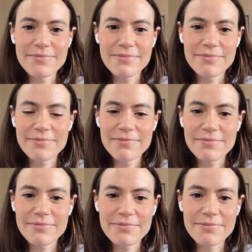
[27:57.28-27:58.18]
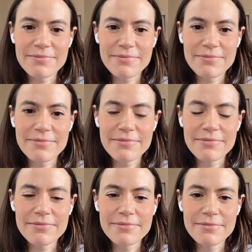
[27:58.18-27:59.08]

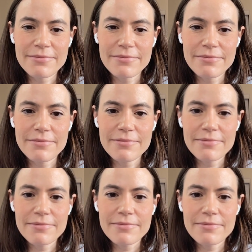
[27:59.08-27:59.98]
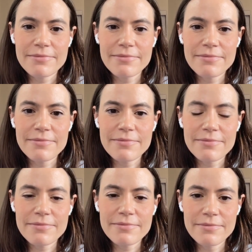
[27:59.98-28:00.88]

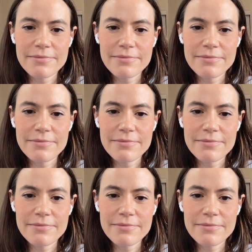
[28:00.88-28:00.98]
This person isn't speaking.